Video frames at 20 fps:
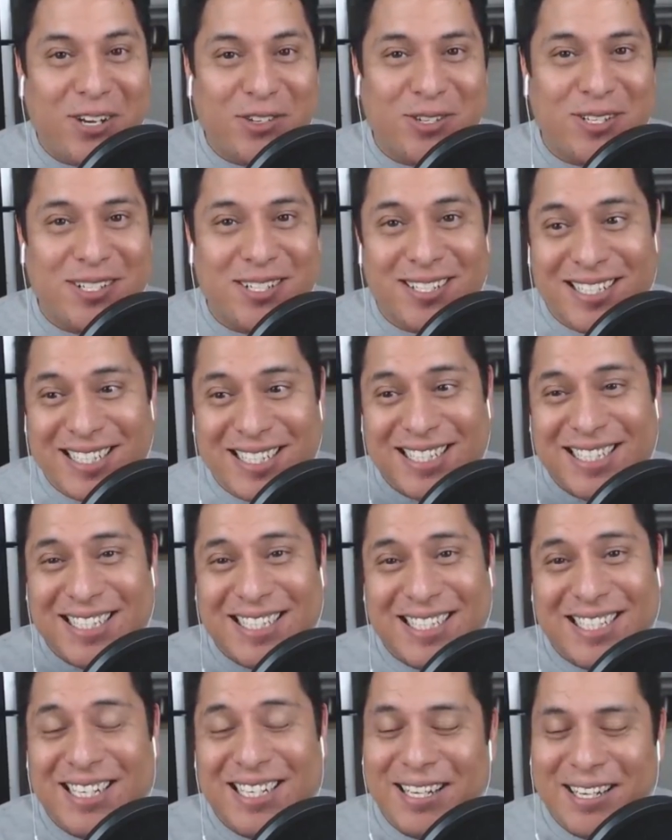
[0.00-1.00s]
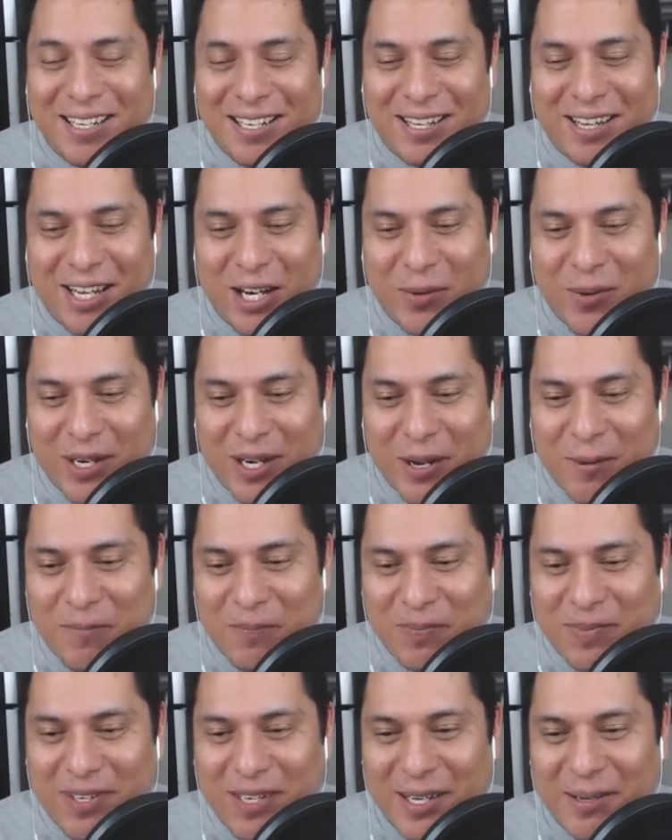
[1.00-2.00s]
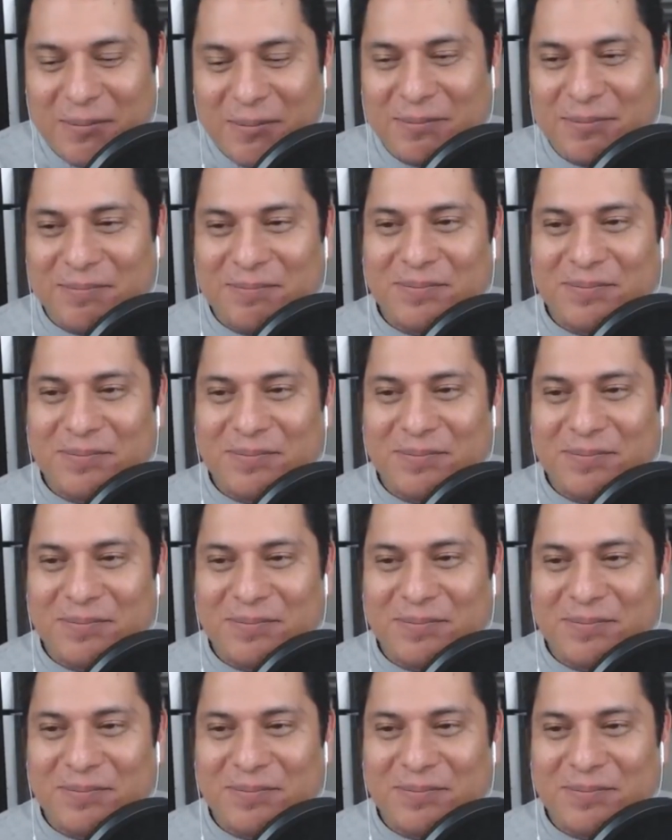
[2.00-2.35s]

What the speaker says: actress. There we go. Yeah.